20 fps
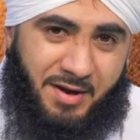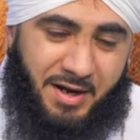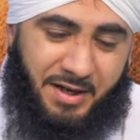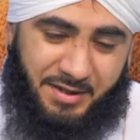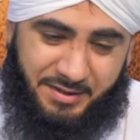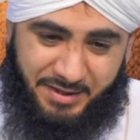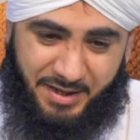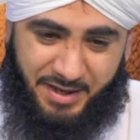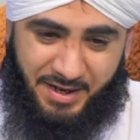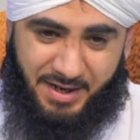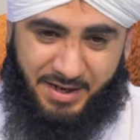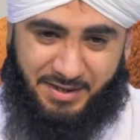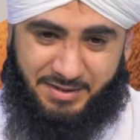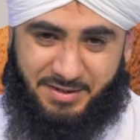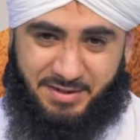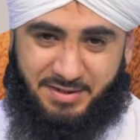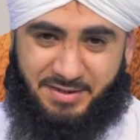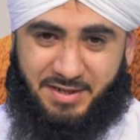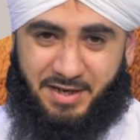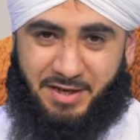And they
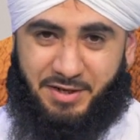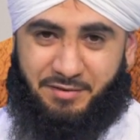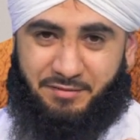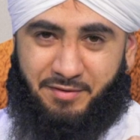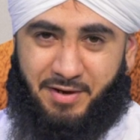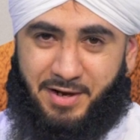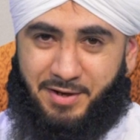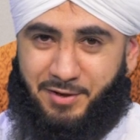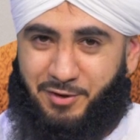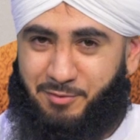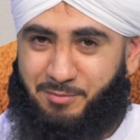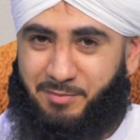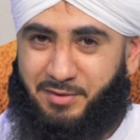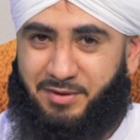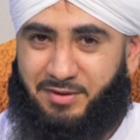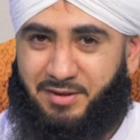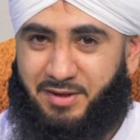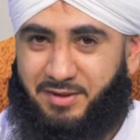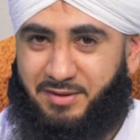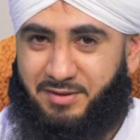had this kind of
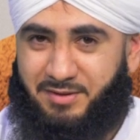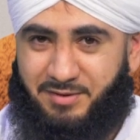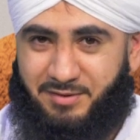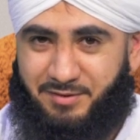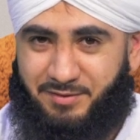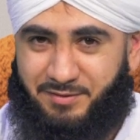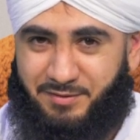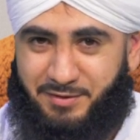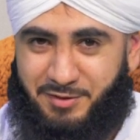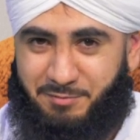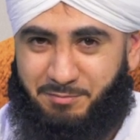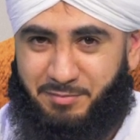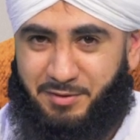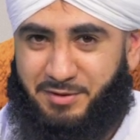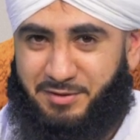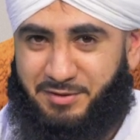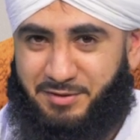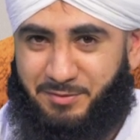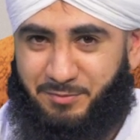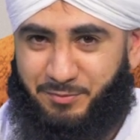argument that this
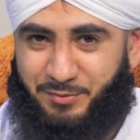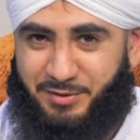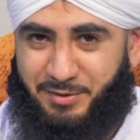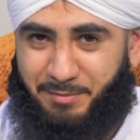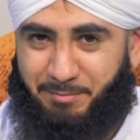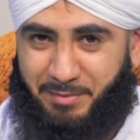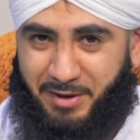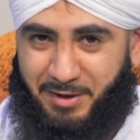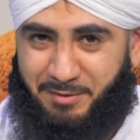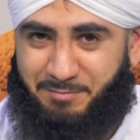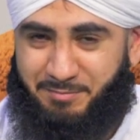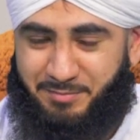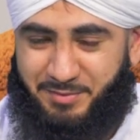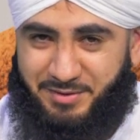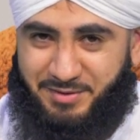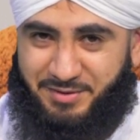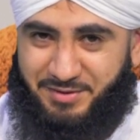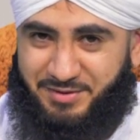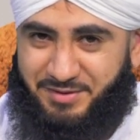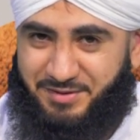person was a bad
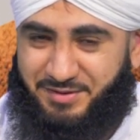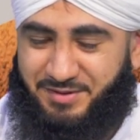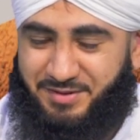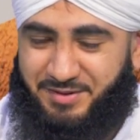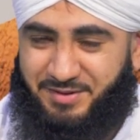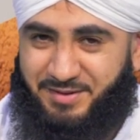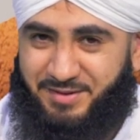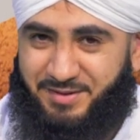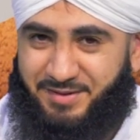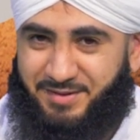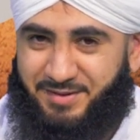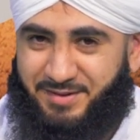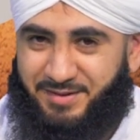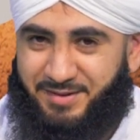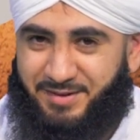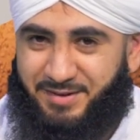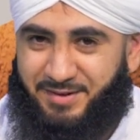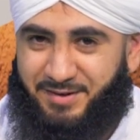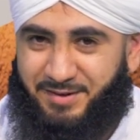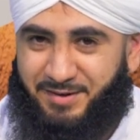person.
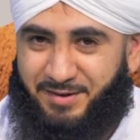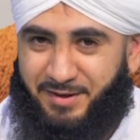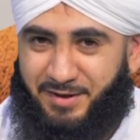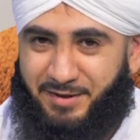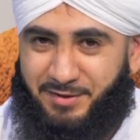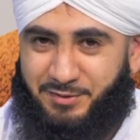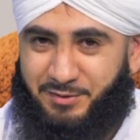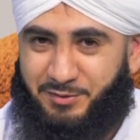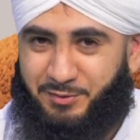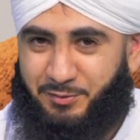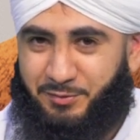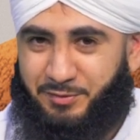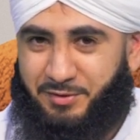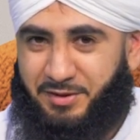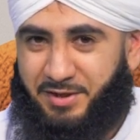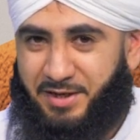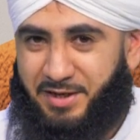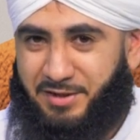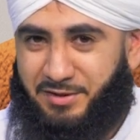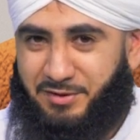Right? So
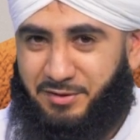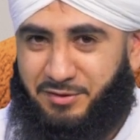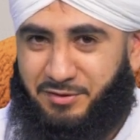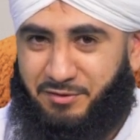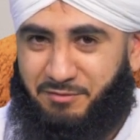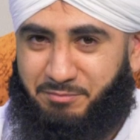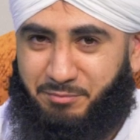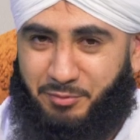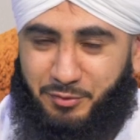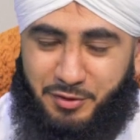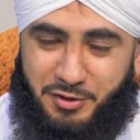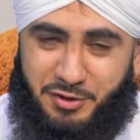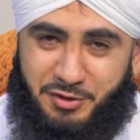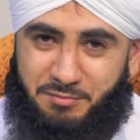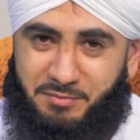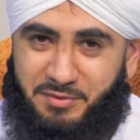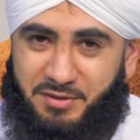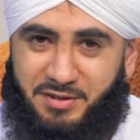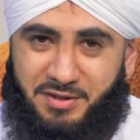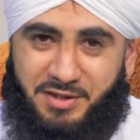the angels of
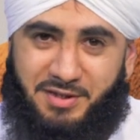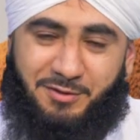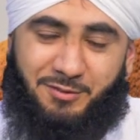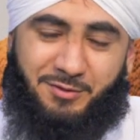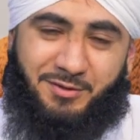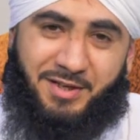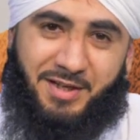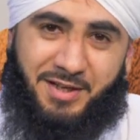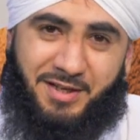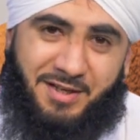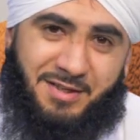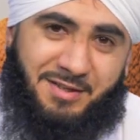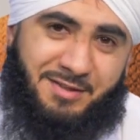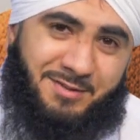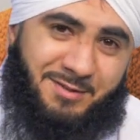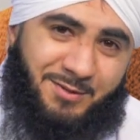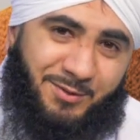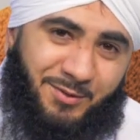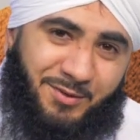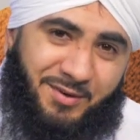punishment need to take his
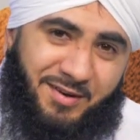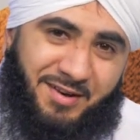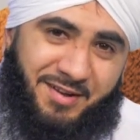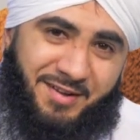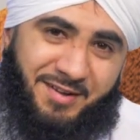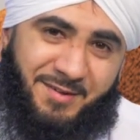soul.